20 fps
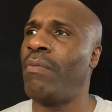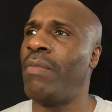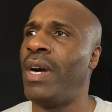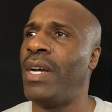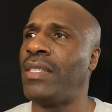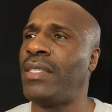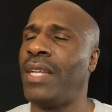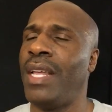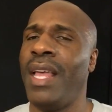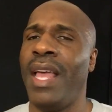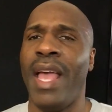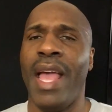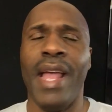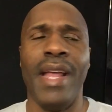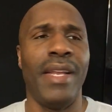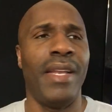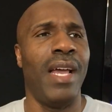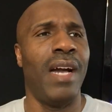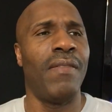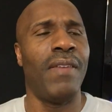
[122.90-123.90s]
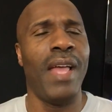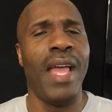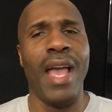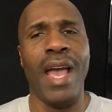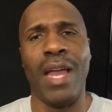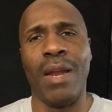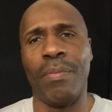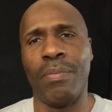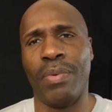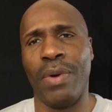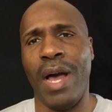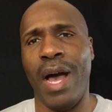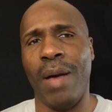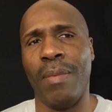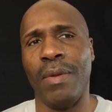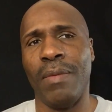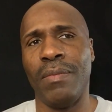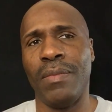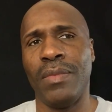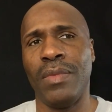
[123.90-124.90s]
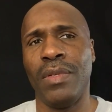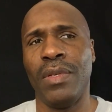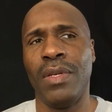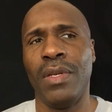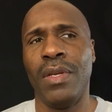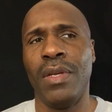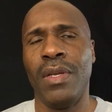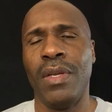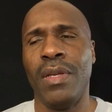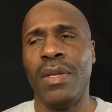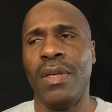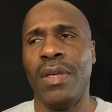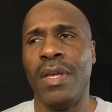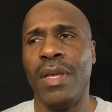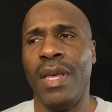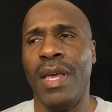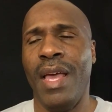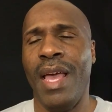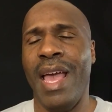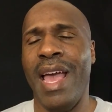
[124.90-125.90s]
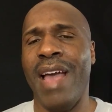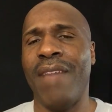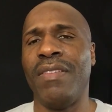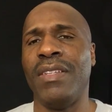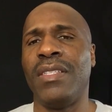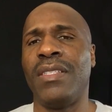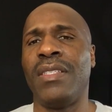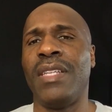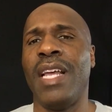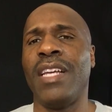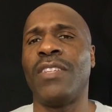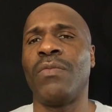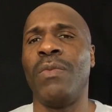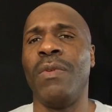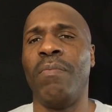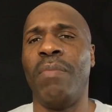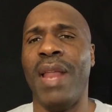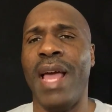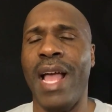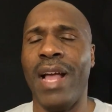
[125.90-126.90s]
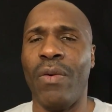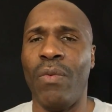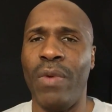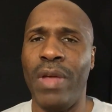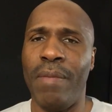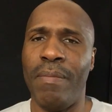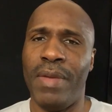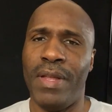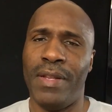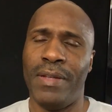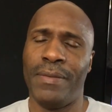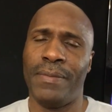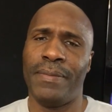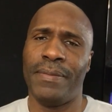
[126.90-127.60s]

much ain't never had a problem having sex with black women.